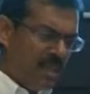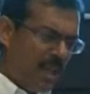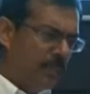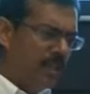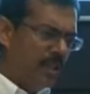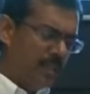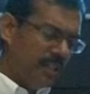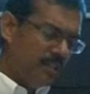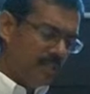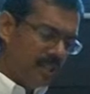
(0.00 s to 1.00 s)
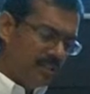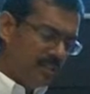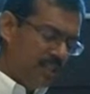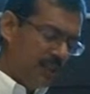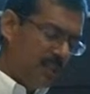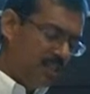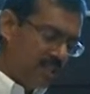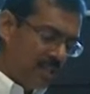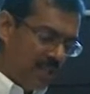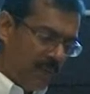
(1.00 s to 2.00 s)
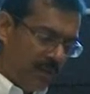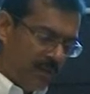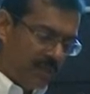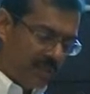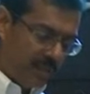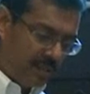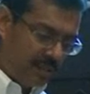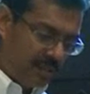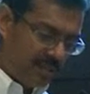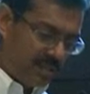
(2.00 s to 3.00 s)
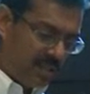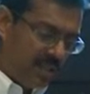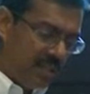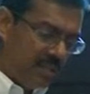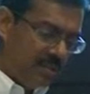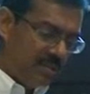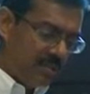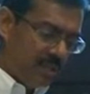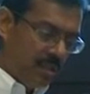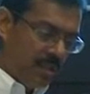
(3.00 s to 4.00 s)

happening. I mean, that's another thing which came out of that study is